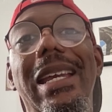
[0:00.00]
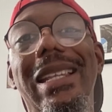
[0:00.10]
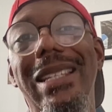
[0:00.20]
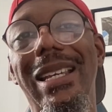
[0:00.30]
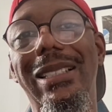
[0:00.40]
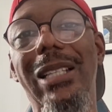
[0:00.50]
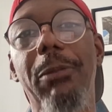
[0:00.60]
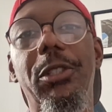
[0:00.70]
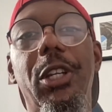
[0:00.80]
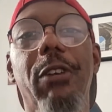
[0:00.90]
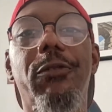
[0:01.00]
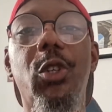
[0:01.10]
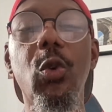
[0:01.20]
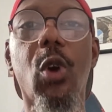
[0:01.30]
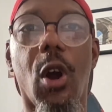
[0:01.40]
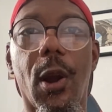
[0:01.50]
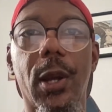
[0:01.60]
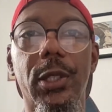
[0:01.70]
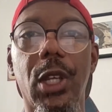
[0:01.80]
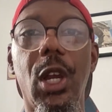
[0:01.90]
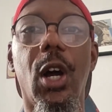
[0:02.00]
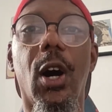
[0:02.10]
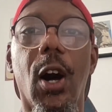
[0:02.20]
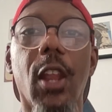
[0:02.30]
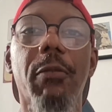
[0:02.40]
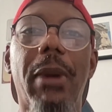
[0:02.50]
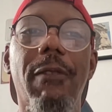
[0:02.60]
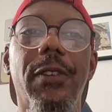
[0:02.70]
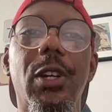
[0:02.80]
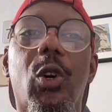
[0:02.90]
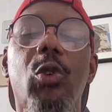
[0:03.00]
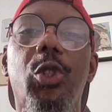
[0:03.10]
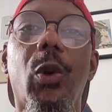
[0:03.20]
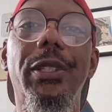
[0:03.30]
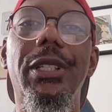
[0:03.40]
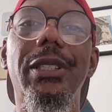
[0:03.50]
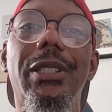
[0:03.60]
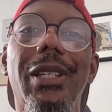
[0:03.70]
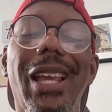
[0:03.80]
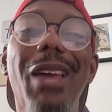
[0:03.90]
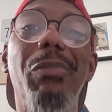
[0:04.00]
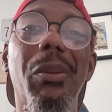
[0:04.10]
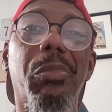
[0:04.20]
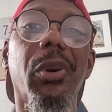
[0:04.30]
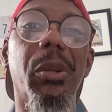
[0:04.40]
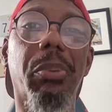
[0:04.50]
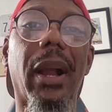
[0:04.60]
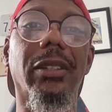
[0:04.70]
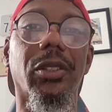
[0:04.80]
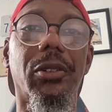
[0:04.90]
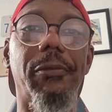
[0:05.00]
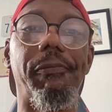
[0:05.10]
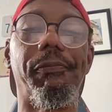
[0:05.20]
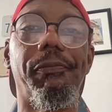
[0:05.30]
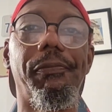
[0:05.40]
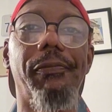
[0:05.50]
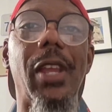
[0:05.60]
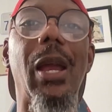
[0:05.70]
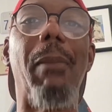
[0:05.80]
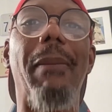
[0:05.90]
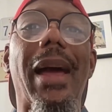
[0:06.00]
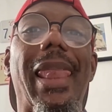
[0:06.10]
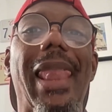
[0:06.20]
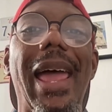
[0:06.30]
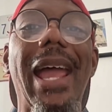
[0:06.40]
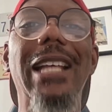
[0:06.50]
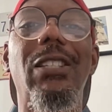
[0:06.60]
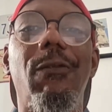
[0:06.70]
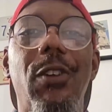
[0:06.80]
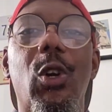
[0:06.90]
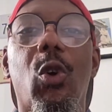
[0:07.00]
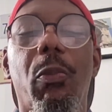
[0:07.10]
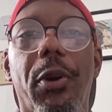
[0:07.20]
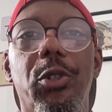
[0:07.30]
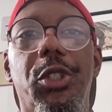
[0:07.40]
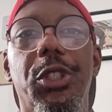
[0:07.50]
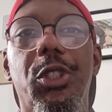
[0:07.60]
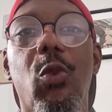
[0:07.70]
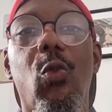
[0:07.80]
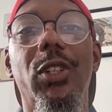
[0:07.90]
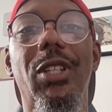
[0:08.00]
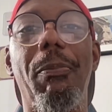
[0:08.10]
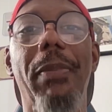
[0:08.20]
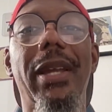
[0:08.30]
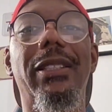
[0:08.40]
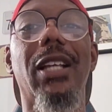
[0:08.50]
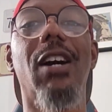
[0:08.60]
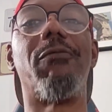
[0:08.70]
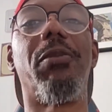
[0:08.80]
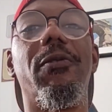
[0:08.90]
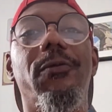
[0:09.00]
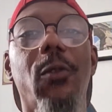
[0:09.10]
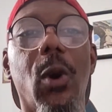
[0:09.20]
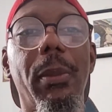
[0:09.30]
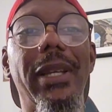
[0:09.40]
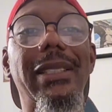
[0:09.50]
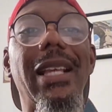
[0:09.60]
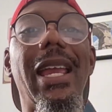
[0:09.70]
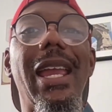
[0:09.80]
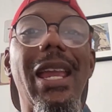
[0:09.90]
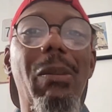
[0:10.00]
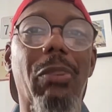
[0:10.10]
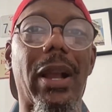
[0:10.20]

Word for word: In the exception of two cars, all of my vehicle choices had been pretty practical. My last vehicle purchase was a mix of performance and